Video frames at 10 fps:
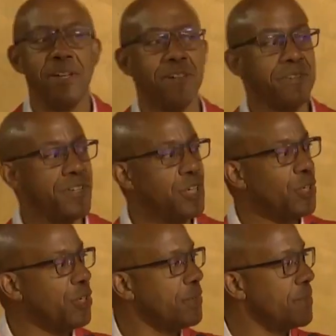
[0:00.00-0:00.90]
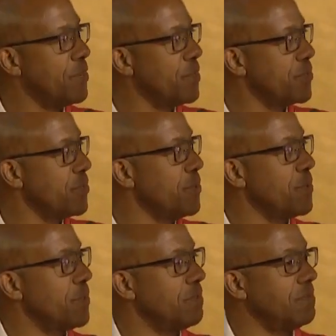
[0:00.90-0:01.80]
Beloved, the Lord be with
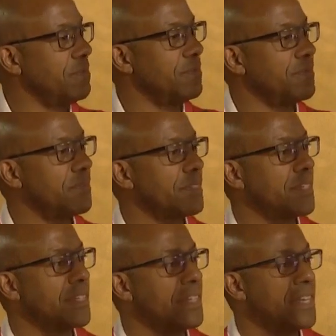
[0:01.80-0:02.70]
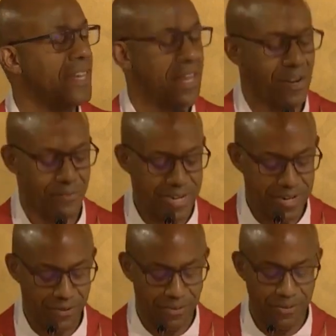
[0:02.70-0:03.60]
you. And with your spirit. A
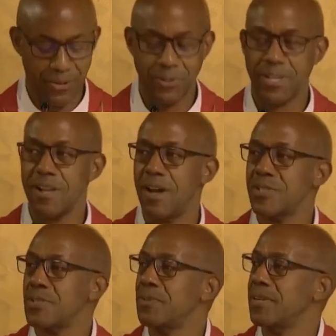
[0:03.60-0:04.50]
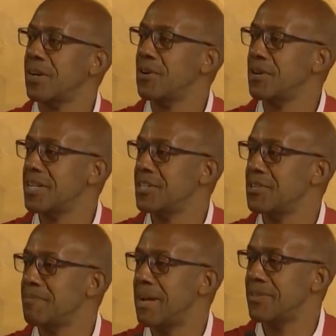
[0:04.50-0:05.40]
reading from the Holy Gospel according
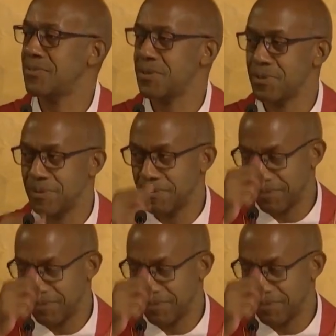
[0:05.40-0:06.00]
to Matthew.